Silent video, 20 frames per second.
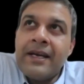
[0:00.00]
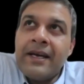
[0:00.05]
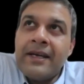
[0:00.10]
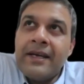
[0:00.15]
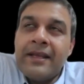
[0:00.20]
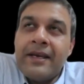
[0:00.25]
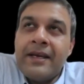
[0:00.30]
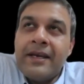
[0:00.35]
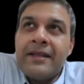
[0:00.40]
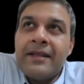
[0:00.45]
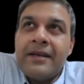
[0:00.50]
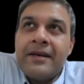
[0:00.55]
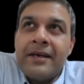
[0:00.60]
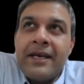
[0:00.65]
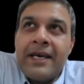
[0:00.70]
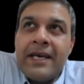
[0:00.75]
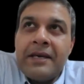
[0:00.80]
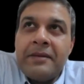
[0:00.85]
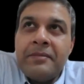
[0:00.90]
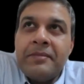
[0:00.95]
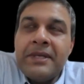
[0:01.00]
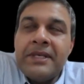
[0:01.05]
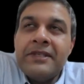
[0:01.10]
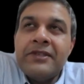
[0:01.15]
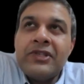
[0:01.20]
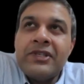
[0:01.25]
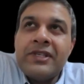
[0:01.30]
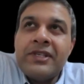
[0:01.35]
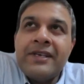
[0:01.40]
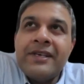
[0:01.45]
I think the
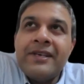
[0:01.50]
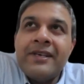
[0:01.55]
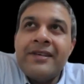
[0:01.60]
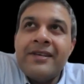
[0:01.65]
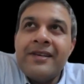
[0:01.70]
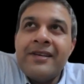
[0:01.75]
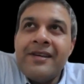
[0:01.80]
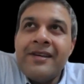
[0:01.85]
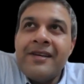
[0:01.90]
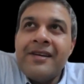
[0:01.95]
ABC,